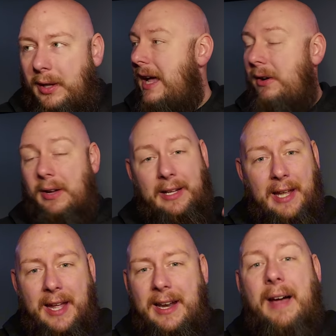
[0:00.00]
Now,
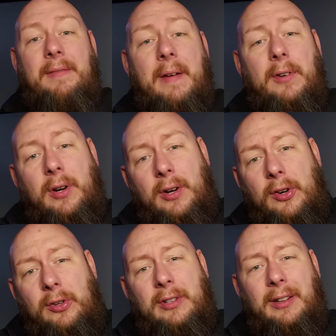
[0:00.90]
again, I've never
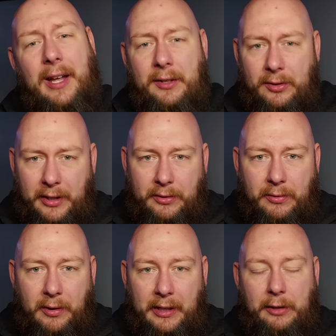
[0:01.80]
heard the
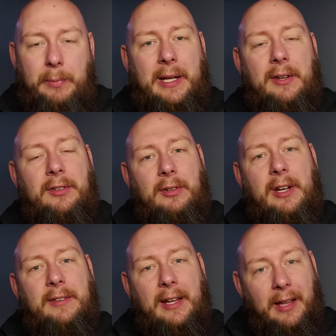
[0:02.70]
Laserdisc release, because there
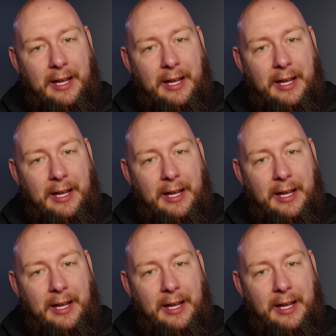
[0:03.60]
is a